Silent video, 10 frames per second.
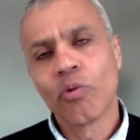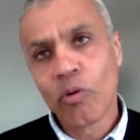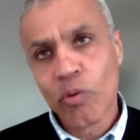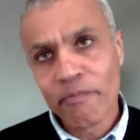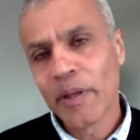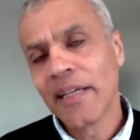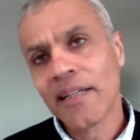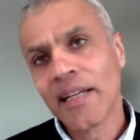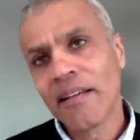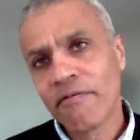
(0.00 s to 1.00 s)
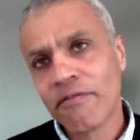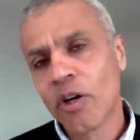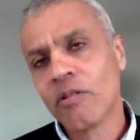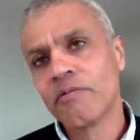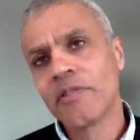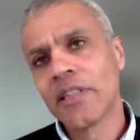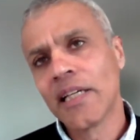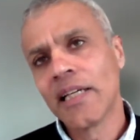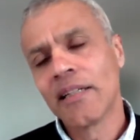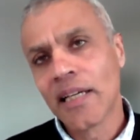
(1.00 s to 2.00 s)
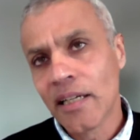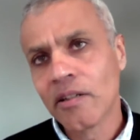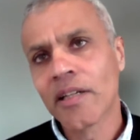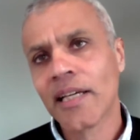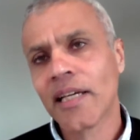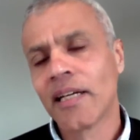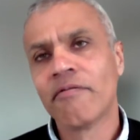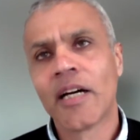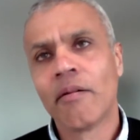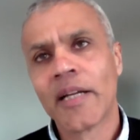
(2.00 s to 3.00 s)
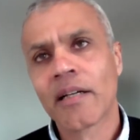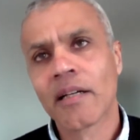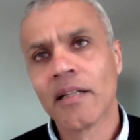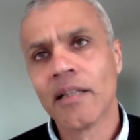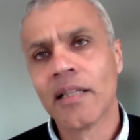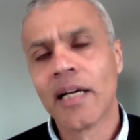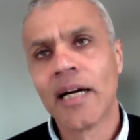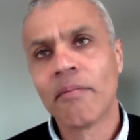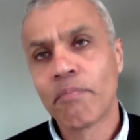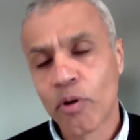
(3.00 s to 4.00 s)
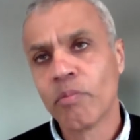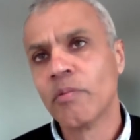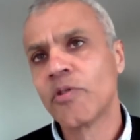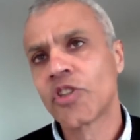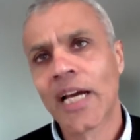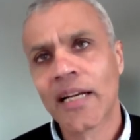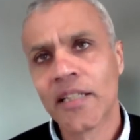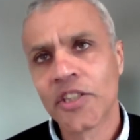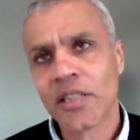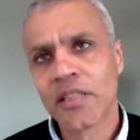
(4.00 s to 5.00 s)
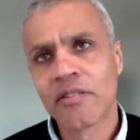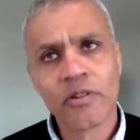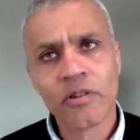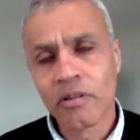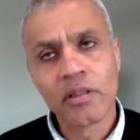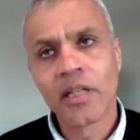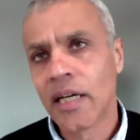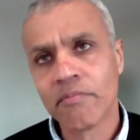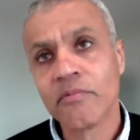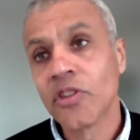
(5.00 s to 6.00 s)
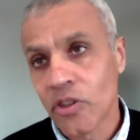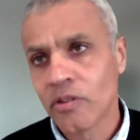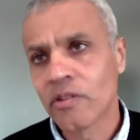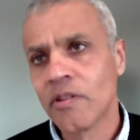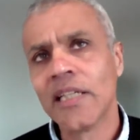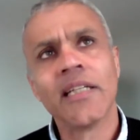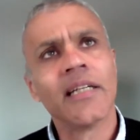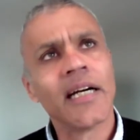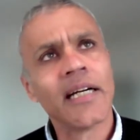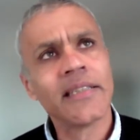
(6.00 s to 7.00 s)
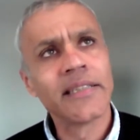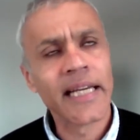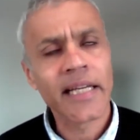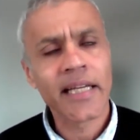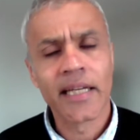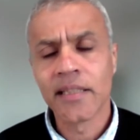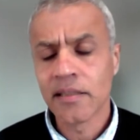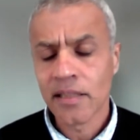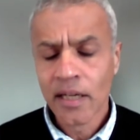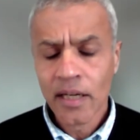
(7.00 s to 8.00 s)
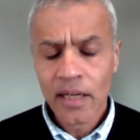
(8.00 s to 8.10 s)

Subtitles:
well, we've been involved in looking at environmental problems, challenges for 2-3 decades.